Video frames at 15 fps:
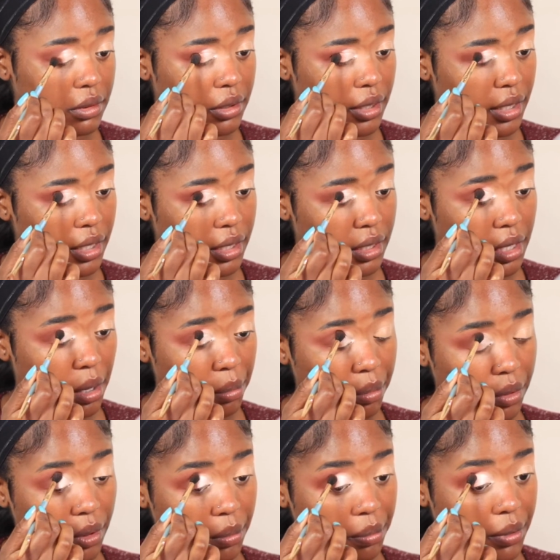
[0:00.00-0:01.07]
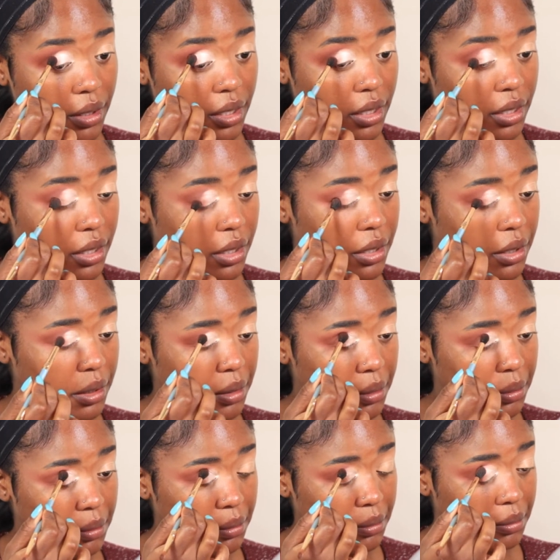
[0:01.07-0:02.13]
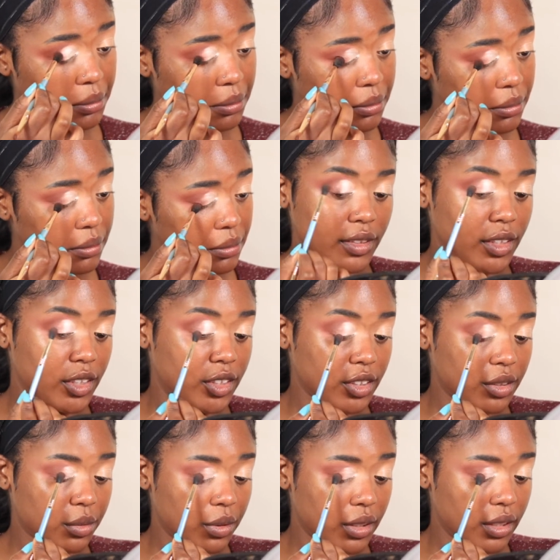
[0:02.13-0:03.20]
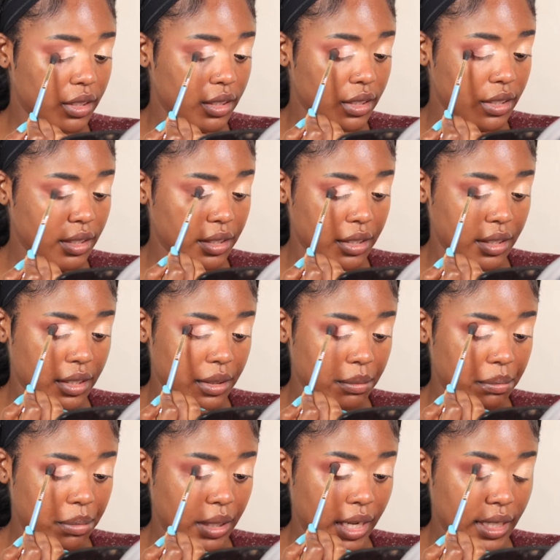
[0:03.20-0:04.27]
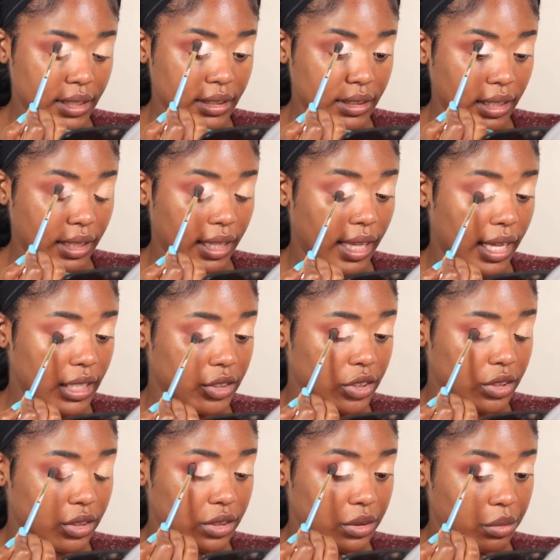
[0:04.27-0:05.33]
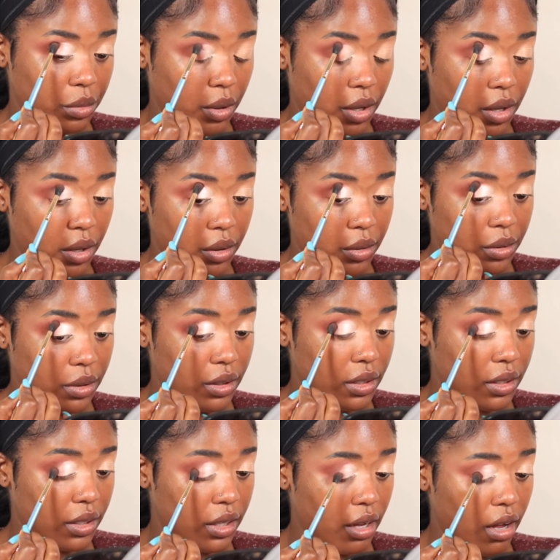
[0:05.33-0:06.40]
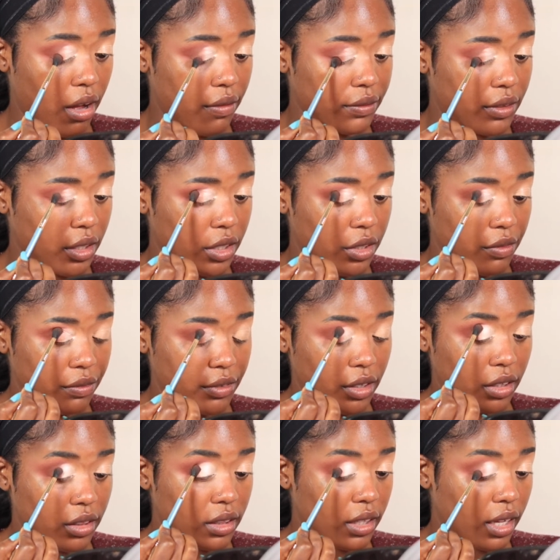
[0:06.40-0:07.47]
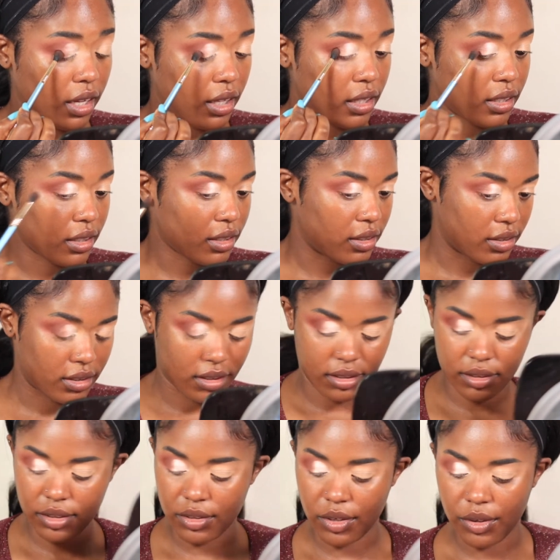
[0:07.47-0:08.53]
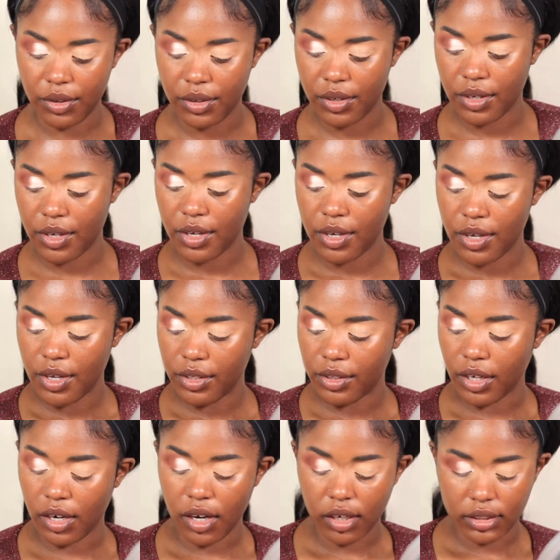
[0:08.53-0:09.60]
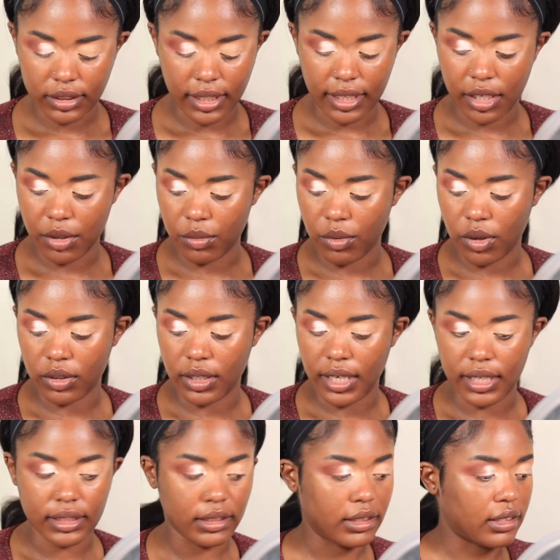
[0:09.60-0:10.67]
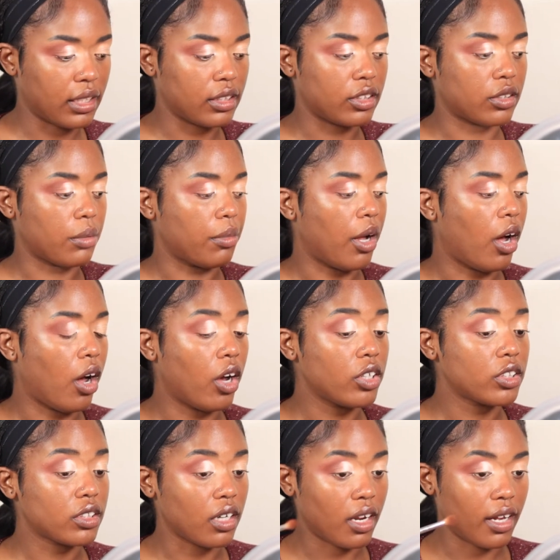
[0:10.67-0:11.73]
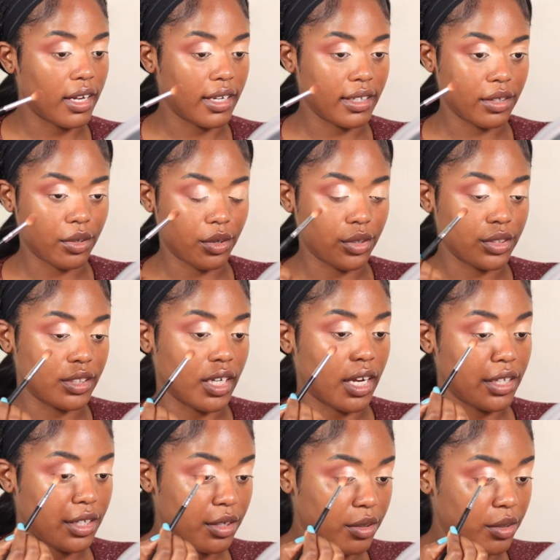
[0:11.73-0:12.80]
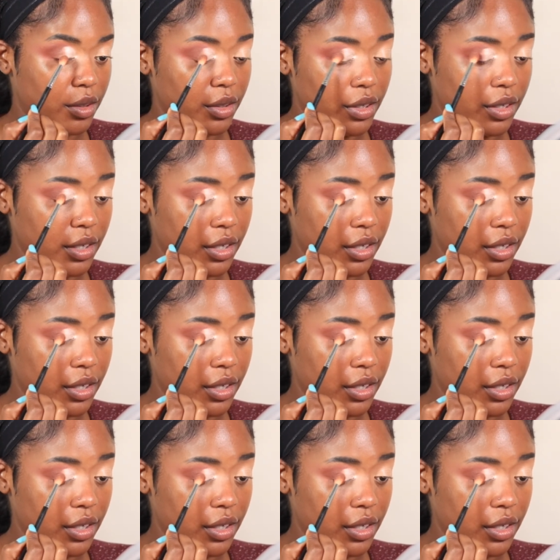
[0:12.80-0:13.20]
in properly. You just want to blend the edges as well after you've done that, because you know the last thing you want is some harsh line on your